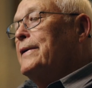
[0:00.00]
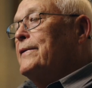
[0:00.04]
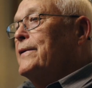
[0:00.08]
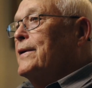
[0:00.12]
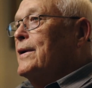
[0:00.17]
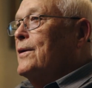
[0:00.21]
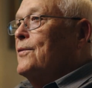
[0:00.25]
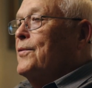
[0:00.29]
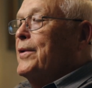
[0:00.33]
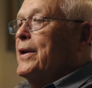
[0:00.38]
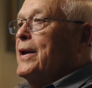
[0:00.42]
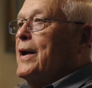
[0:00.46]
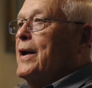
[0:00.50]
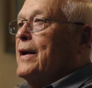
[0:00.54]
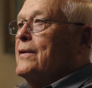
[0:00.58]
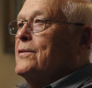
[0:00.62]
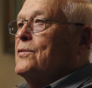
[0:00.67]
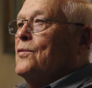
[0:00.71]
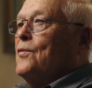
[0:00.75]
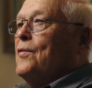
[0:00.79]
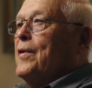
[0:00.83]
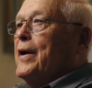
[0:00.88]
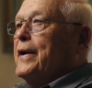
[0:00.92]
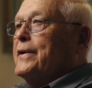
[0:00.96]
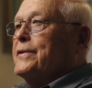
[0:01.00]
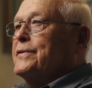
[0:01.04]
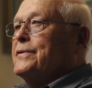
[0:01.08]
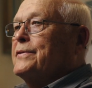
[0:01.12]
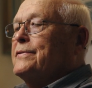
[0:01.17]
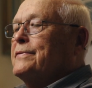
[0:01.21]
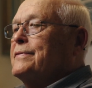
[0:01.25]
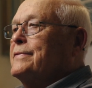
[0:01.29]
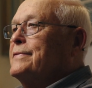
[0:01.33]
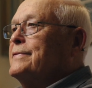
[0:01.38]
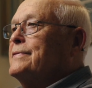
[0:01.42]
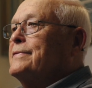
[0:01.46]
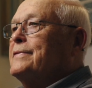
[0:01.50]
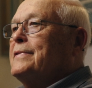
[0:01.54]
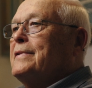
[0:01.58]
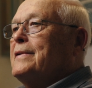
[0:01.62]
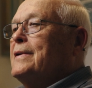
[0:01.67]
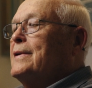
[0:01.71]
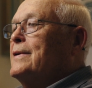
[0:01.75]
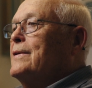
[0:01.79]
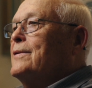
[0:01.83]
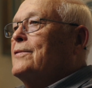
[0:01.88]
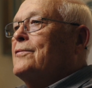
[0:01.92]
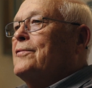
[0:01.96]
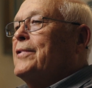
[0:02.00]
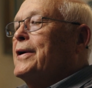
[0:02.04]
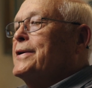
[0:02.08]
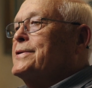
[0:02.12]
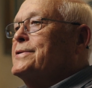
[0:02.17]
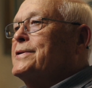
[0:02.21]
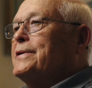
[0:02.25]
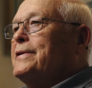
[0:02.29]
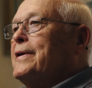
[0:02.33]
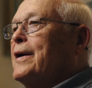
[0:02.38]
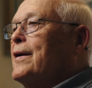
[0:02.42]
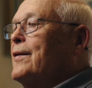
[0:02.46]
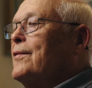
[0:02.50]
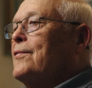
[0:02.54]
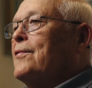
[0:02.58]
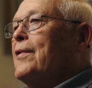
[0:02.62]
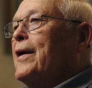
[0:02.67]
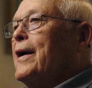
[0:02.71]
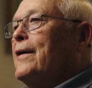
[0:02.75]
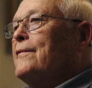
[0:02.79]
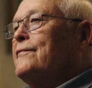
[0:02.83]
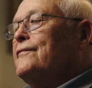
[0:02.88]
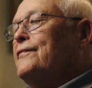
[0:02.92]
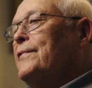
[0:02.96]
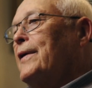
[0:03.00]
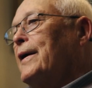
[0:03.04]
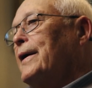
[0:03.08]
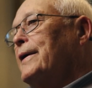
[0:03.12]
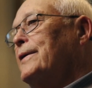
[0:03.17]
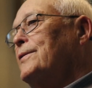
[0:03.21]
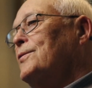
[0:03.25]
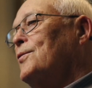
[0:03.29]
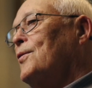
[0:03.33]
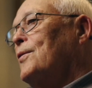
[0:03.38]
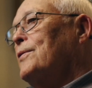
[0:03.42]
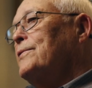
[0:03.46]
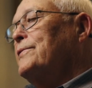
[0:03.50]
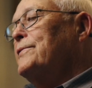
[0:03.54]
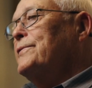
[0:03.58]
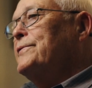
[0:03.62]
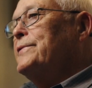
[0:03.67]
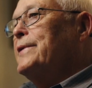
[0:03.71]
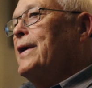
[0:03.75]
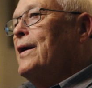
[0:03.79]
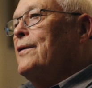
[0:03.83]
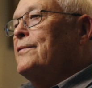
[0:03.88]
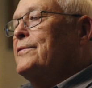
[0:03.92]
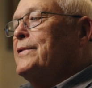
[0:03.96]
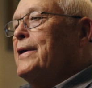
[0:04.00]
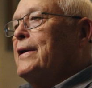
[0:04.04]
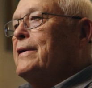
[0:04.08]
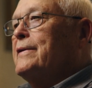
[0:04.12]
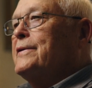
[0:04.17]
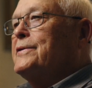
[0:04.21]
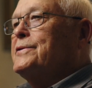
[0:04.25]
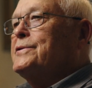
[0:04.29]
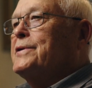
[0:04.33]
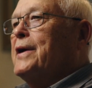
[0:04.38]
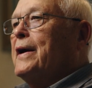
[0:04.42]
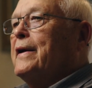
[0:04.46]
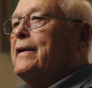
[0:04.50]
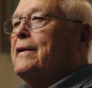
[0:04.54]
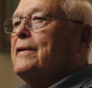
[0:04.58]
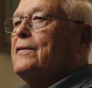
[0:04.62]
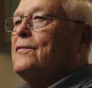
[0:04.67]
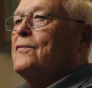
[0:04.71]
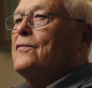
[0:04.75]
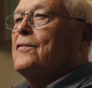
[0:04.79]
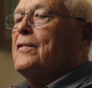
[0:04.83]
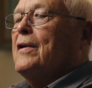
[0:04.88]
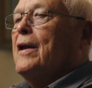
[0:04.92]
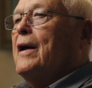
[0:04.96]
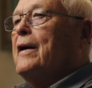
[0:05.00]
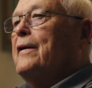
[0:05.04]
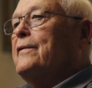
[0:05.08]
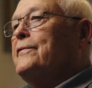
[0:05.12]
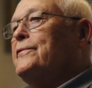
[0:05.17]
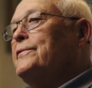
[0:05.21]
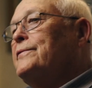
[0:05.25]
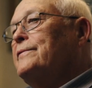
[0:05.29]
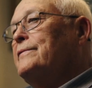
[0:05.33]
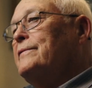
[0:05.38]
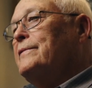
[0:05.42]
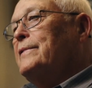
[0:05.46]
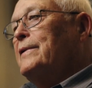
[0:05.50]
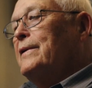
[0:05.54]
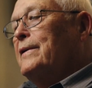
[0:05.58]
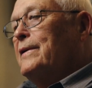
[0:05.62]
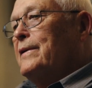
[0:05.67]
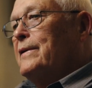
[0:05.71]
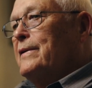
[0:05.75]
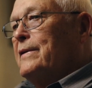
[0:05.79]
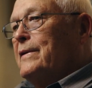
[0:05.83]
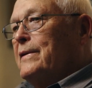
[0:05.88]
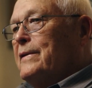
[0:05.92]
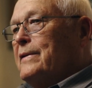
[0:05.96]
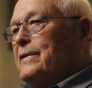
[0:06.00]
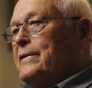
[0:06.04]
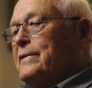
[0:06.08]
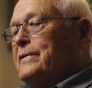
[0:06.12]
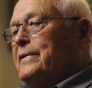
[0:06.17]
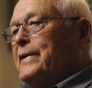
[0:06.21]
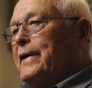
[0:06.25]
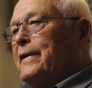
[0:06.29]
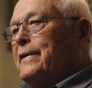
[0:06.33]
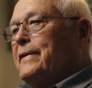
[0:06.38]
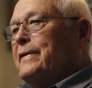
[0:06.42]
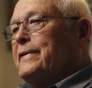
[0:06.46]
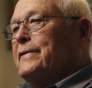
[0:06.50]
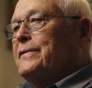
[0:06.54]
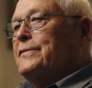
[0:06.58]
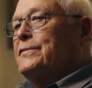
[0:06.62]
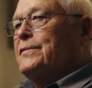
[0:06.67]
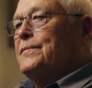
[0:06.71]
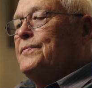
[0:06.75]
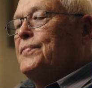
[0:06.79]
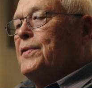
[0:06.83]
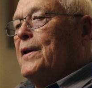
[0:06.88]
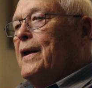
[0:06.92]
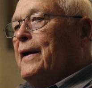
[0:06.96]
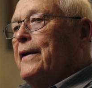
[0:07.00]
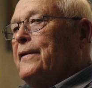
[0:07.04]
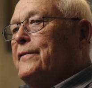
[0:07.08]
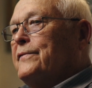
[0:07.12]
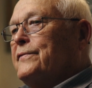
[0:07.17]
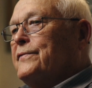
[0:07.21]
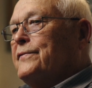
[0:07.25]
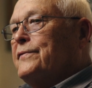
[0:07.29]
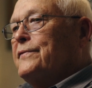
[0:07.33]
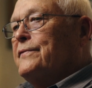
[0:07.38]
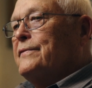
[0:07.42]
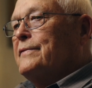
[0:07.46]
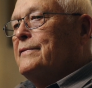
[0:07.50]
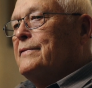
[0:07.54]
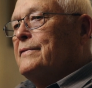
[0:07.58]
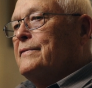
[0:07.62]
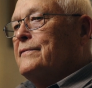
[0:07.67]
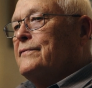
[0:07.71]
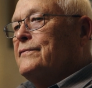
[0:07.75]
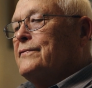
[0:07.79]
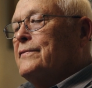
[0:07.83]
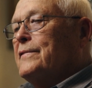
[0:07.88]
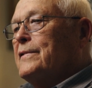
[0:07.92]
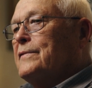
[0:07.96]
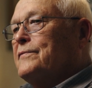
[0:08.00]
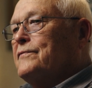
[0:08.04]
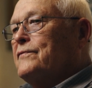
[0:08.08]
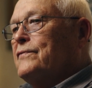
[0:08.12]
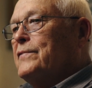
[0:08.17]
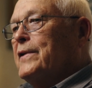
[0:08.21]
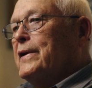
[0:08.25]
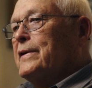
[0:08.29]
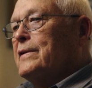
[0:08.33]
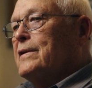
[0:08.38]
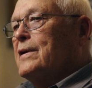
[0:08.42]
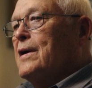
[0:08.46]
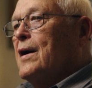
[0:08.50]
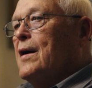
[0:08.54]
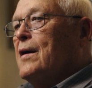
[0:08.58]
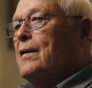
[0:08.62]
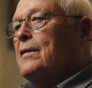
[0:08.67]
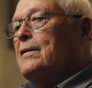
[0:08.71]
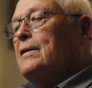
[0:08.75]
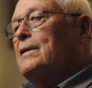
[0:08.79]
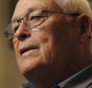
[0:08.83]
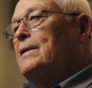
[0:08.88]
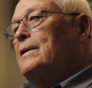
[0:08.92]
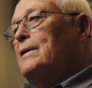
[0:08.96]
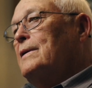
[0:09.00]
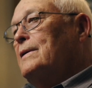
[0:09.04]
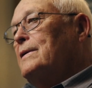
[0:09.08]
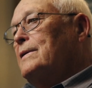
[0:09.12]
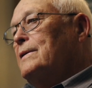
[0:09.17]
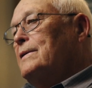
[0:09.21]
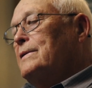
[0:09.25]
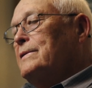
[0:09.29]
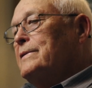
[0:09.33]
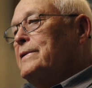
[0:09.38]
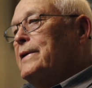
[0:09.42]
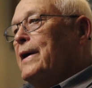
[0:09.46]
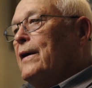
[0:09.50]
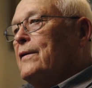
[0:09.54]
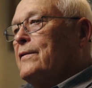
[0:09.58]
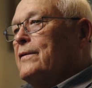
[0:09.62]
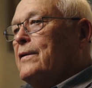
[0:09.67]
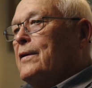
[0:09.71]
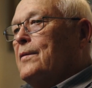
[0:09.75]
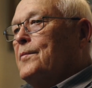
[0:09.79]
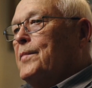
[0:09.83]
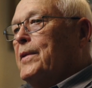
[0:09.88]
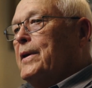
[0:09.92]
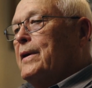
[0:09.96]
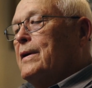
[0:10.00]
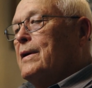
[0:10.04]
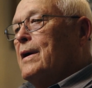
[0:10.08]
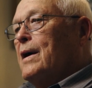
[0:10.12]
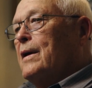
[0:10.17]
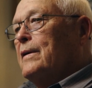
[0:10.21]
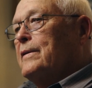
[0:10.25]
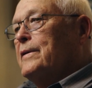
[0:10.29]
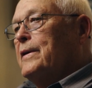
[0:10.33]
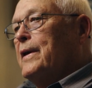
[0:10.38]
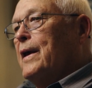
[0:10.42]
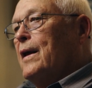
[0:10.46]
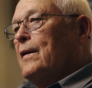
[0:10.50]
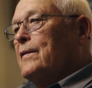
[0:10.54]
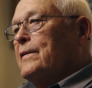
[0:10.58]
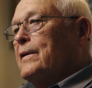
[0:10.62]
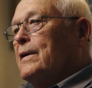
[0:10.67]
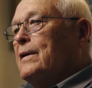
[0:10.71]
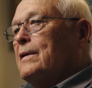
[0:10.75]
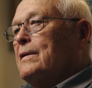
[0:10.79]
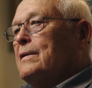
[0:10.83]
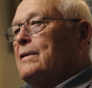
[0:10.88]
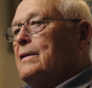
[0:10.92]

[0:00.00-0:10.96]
and there we got to watch Russian aircraft flying north and south out of China over Laos taking supplies to Viet Cong down to the Mekong Delta.